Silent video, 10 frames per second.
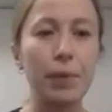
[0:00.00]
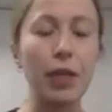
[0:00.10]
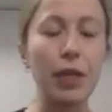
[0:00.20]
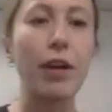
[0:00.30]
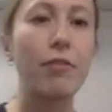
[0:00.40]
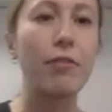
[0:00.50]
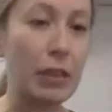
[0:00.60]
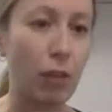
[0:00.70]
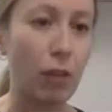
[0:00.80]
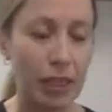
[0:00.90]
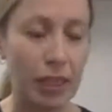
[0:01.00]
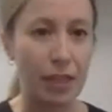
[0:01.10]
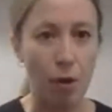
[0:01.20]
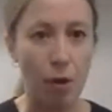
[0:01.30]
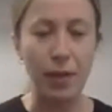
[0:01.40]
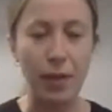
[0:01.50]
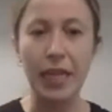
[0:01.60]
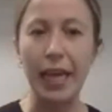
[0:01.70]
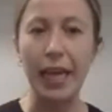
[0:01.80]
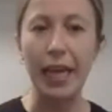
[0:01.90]
being aware of being lost in the
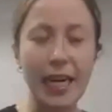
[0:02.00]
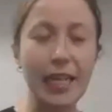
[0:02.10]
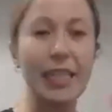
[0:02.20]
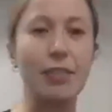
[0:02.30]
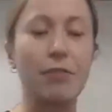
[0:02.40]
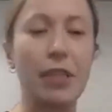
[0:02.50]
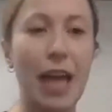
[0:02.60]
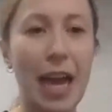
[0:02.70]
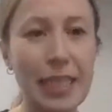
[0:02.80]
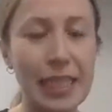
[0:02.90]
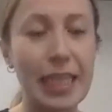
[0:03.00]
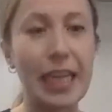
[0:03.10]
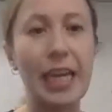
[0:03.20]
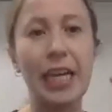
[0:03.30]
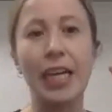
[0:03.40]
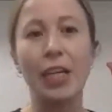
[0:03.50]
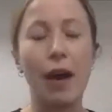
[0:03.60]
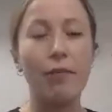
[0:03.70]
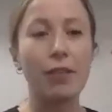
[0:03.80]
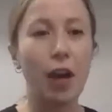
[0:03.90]
moment. I get it, it's relaxing. You
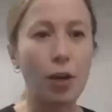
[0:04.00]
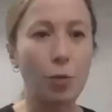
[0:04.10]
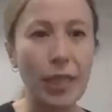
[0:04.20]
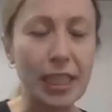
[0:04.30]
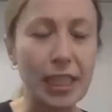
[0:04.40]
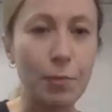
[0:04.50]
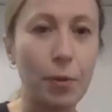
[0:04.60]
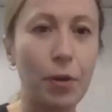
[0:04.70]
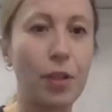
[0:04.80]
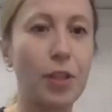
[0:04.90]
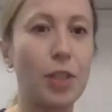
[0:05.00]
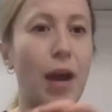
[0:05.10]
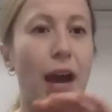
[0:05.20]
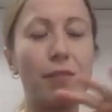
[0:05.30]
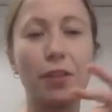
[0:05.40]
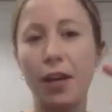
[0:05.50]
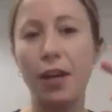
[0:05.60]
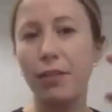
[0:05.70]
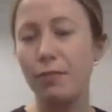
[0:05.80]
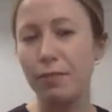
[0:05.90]
have a lot of weeds to pull, you have a
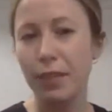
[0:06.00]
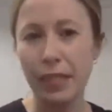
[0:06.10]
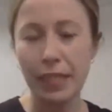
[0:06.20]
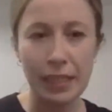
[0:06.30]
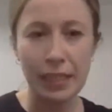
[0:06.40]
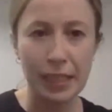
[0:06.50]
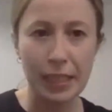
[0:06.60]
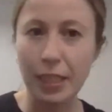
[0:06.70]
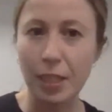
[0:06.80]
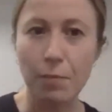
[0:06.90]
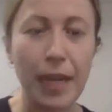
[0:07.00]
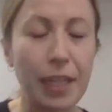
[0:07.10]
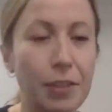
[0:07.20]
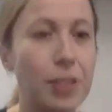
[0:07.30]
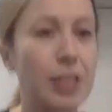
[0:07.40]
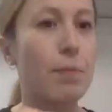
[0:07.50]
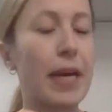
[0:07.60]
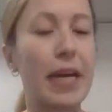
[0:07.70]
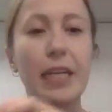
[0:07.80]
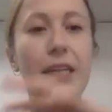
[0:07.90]
lot of tomatoes to
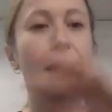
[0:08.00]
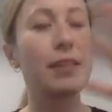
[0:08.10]
pick.